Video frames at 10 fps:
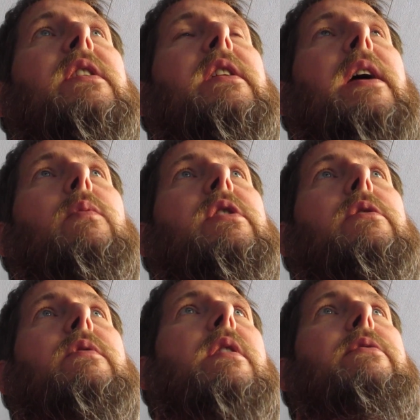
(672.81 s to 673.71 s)
and then they would
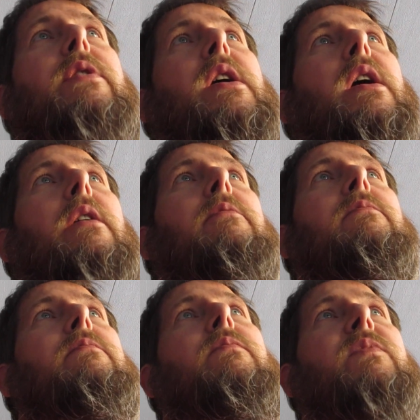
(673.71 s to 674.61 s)
do their thing
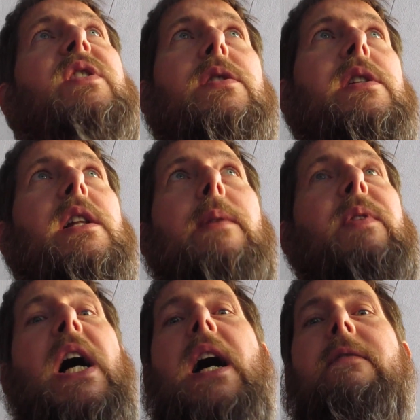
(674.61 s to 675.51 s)
to seal up
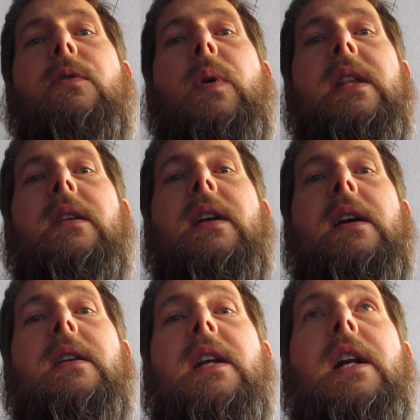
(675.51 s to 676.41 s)
the hive the way that
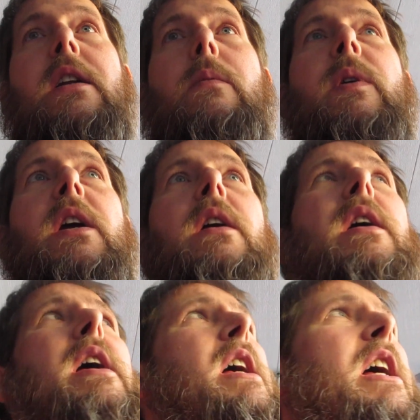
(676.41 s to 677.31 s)
they needed to be.
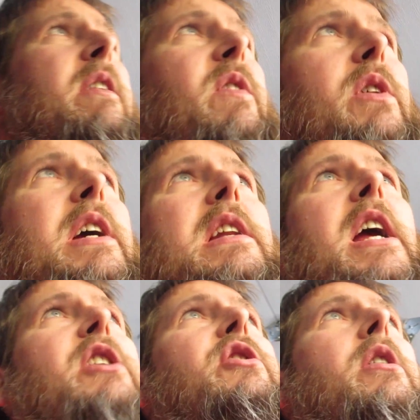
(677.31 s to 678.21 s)
And if you look in
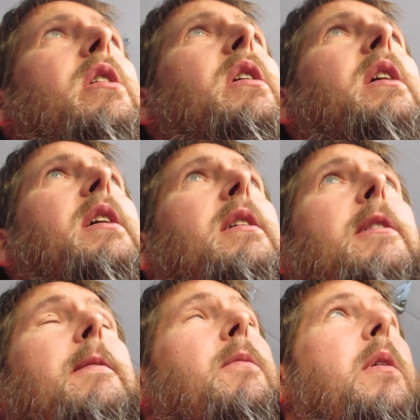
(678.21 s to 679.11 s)
nature,
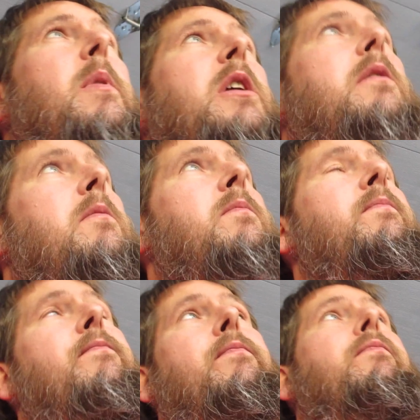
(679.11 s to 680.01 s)
I mean,
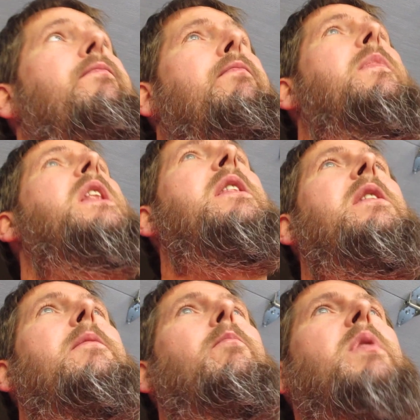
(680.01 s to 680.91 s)

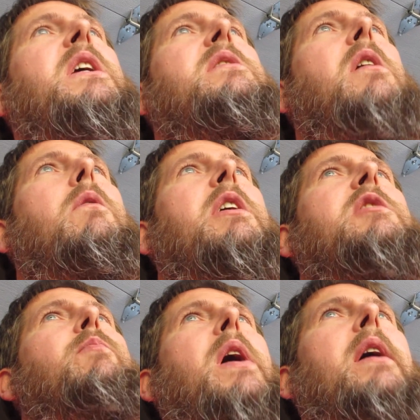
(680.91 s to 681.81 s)
bees don't
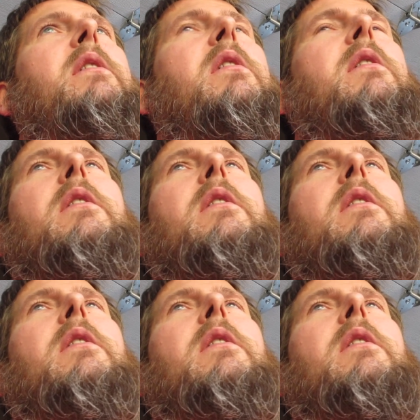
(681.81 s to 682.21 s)
expect